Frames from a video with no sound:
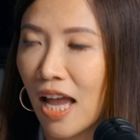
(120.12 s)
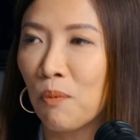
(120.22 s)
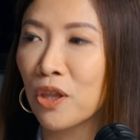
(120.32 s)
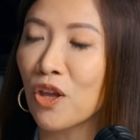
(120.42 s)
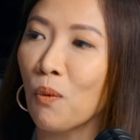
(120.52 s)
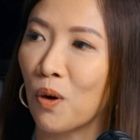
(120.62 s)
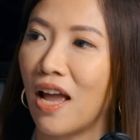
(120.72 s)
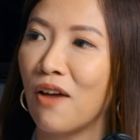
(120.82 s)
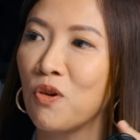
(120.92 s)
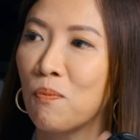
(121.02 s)
and we thought we'll
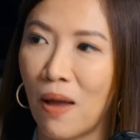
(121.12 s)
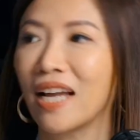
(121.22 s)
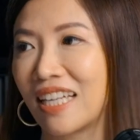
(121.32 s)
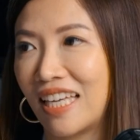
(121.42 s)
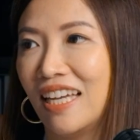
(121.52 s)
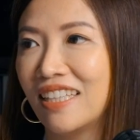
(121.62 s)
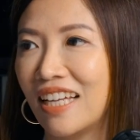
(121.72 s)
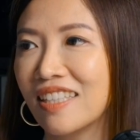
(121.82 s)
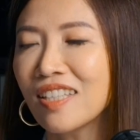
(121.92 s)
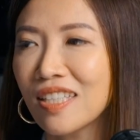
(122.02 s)
have you back again,
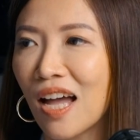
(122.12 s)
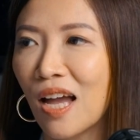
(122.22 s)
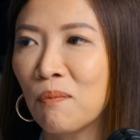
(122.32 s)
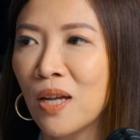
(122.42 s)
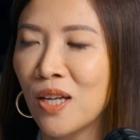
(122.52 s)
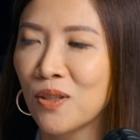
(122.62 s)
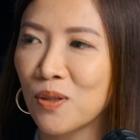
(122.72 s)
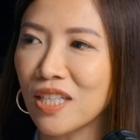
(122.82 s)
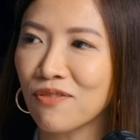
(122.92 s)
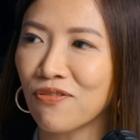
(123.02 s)
and this time to
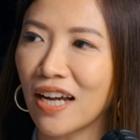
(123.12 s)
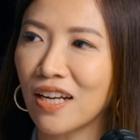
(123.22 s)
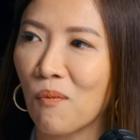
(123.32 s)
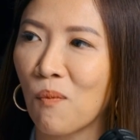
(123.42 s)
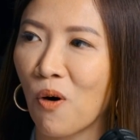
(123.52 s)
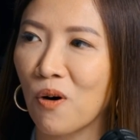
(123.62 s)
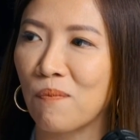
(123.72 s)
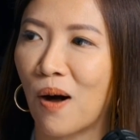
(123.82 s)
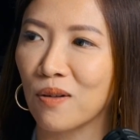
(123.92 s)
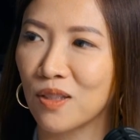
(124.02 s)
just find out more
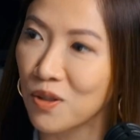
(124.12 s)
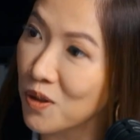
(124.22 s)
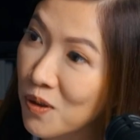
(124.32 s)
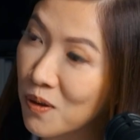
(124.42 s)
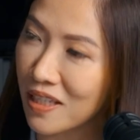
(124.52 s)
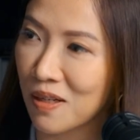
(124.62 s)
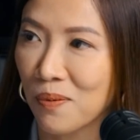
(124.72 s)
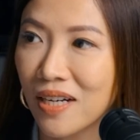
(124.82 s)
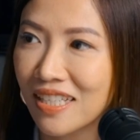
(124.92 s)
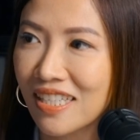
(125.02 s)
about you as a
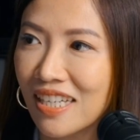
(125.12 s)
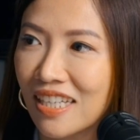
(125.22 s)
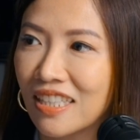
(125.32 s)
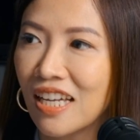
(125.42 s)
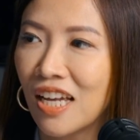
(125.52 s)
person,